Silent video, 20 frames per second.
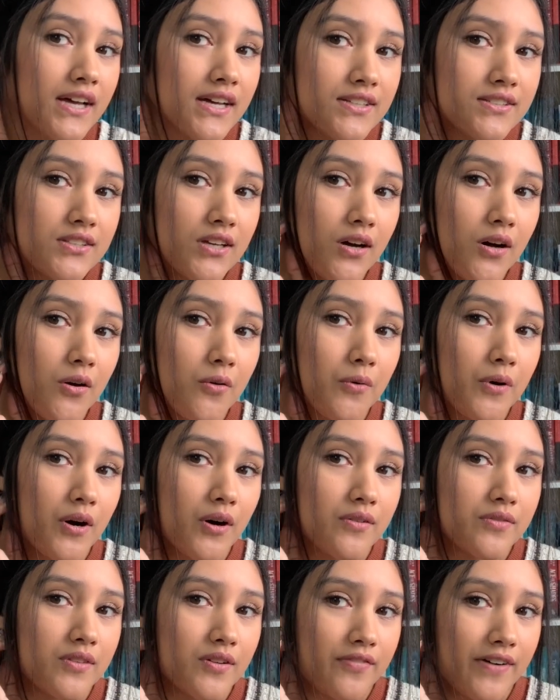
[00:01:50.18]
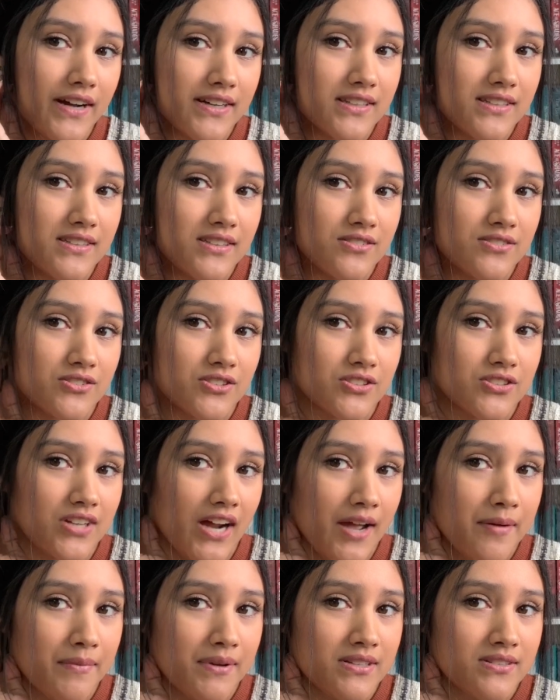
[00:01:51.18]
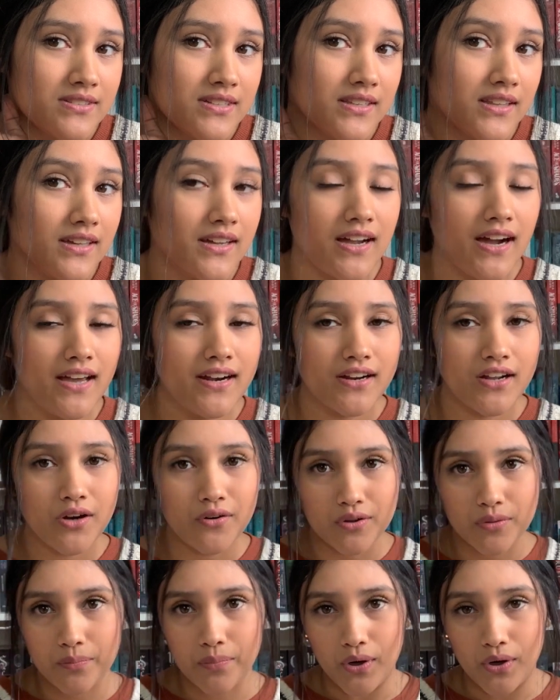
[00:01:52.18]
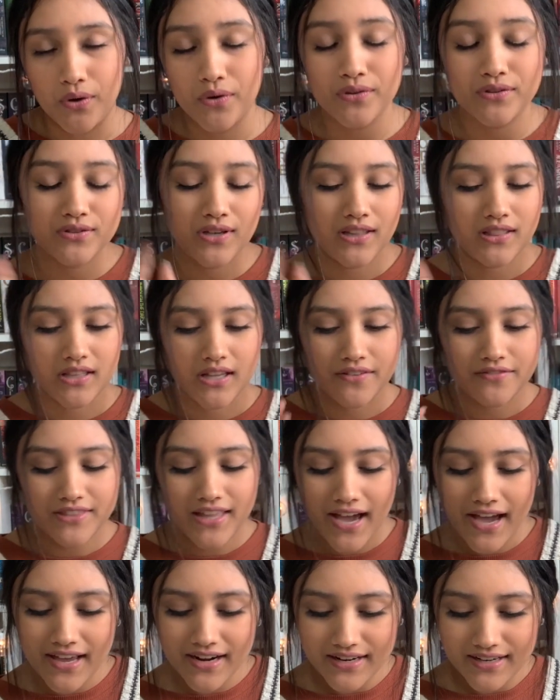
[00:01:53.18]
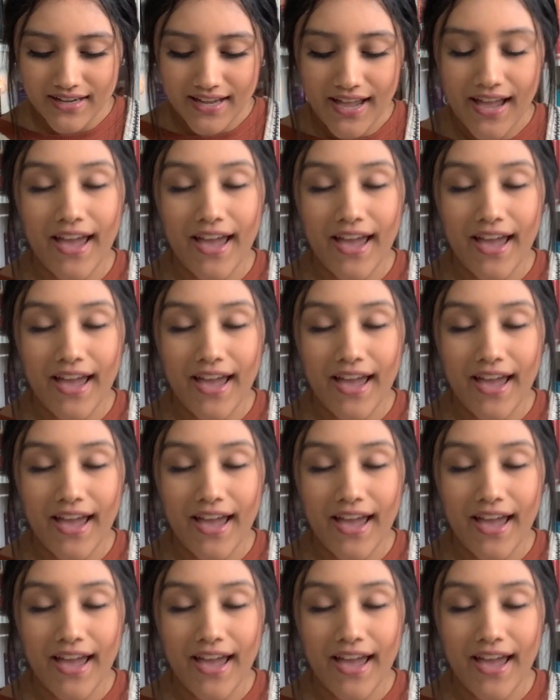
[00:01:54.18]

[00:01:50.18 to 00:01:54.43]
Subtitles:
So the fact that these are just diamonds, it kind of go with both. So I love that.